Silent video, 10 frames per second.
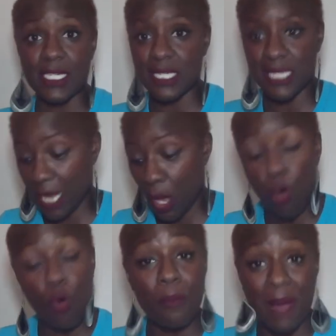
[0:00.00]
she said a
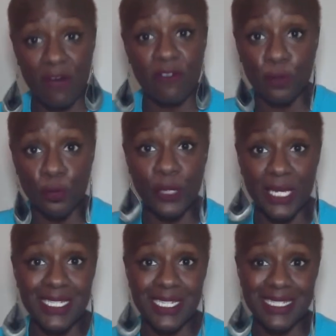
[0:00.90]
whole mouthful
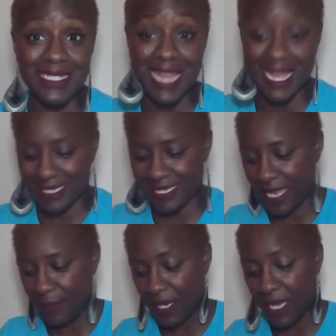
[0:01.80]
in just that
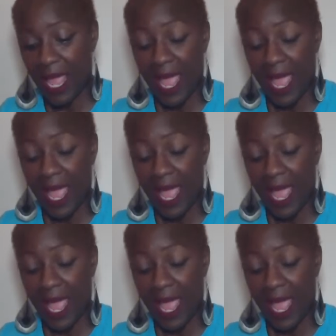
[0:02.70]
statement.